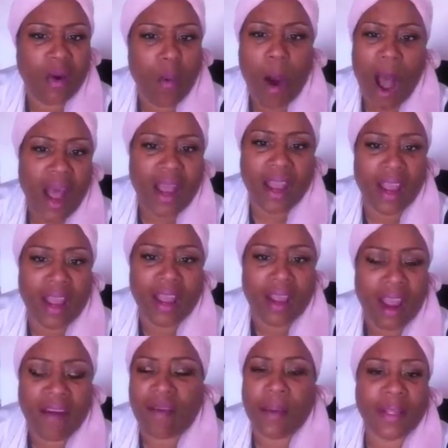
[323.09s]
Why?"
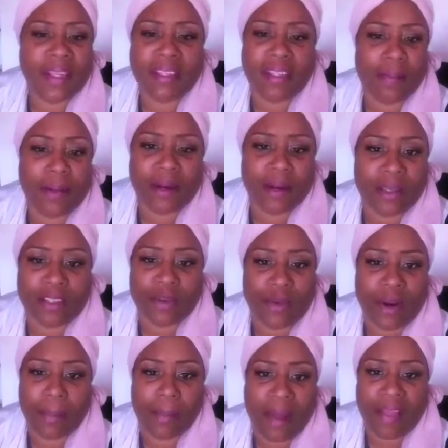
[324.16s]
Everybody thinks America is
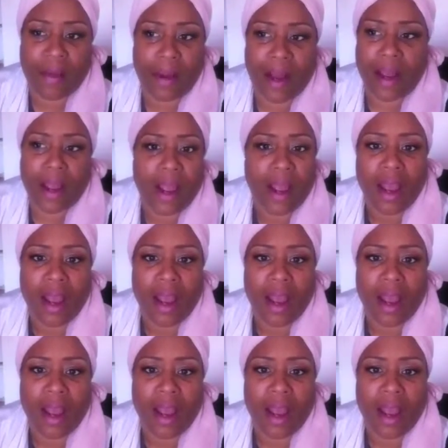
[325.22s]
great, by the way.